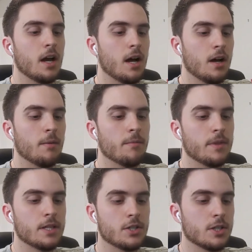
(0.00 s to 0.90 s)

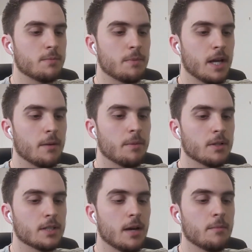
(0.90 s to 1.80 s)
that's just kind of
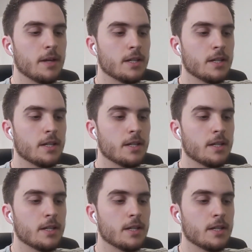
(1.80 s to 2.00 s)
built up.